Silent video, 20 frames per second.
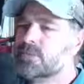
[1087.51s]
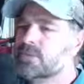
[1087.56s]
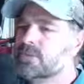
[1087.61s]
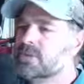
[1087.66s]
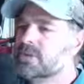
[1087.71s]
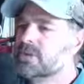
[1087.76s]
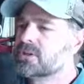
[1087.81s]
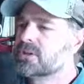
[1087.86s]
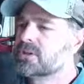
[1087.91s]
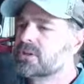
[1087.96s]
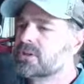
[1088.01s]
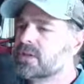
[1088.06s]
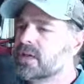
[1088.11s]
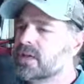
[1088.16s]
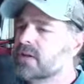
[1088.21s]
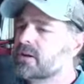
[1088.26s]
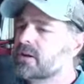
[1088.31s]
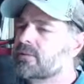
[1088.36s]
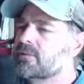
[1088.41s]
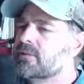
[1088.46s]
position.
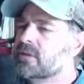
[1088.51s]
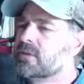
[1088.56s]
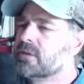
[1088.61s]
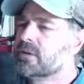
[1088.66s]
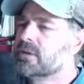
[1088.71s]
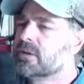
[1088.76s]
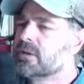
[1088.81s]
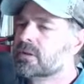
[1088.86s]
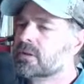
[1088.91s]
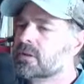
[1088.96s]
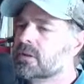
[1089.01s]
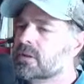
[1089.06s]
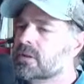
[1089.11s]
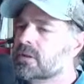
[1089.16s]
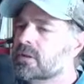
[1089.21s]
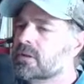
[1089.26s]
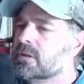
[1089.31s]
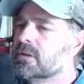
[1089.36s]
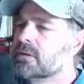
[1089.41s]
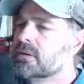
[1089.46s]
I ended up folding
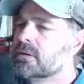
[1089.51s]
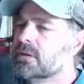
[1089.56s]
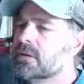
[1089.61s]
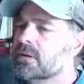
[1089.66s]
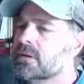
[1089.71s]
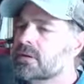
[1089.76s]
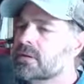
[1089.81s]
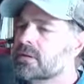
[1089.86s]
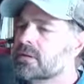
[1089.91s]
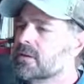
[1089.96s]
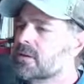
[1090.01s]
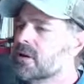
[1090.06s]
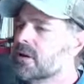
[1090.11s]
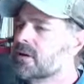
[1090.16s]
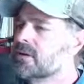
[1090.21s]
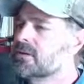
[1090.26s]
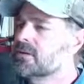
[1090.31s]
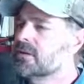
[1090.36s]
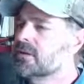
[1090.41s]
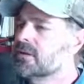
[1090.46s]
the
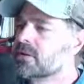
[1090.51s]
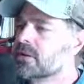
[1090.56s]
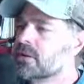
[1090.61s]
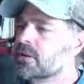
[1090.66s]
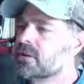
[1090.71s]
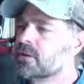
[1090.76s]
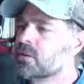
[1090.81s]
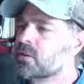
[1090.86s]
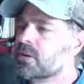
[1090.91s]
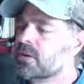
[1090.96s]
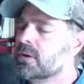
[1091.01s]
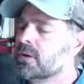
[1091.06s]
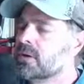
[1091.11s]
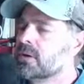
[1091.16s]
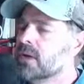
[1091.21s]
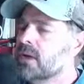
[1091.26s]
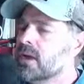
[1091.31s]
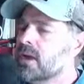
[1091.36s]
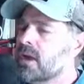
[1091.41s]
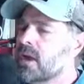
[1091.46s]
cards there. The king
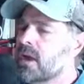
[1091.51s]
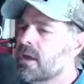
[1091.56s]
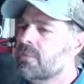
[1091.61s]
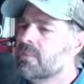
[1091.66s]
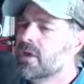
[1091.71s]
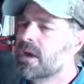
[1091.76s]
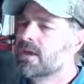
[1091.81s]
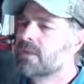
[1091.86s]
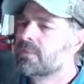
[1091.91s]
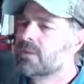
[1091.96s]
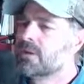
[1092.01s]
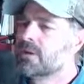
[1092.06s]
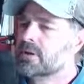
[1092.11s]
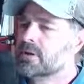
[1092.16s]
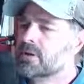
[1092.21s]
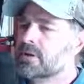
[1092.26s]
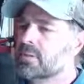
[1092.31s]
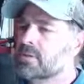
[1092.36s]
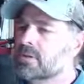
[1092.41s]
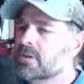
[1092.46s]
queen might have been
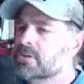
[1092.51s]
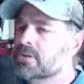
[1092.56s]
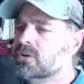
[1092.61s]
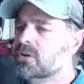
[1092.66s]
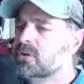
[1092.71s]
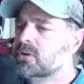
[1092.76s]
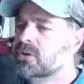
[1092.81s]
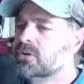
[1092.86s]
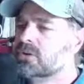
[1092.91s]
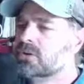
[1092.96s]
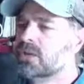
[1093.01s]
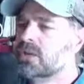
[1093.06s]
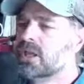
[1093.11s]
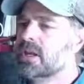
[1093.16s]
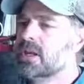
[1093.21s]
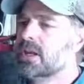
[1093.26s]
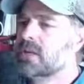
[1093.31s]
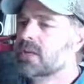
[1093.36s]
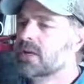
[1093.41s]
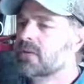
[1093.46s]
a little bit too
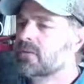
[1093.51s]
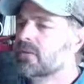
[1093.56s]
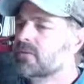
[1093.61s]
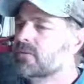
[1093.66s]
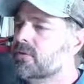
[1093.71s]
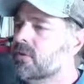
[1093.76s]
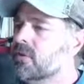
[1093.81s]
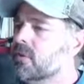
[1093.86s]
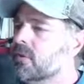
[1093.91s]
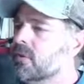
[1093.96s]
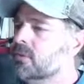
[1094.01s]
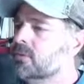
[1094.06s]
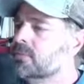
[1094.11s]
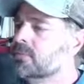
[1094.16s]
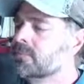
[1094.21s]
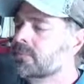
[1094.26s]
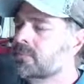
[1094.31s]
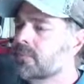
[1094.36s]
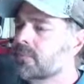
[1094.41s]
nitty of a fold,